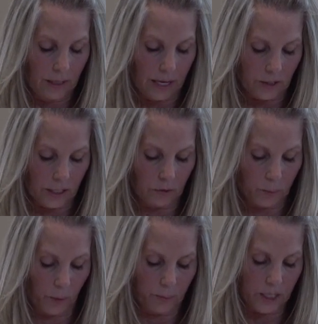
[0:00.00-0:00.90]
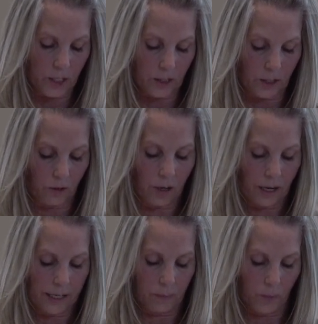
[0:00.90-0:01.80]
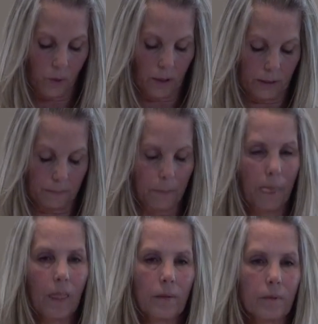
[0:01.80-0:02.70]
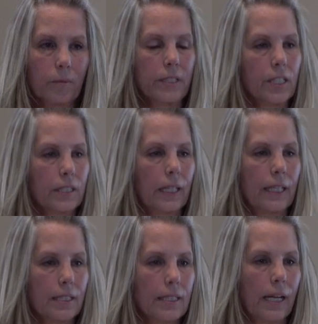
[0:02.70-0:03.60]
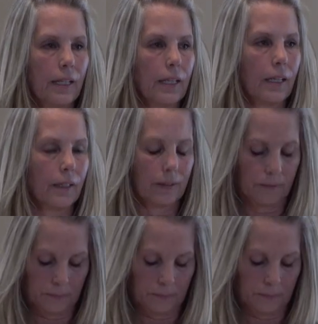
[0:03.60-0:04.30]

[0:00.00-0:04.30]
ourselves permission to cry and mourn, but we just can't stay there.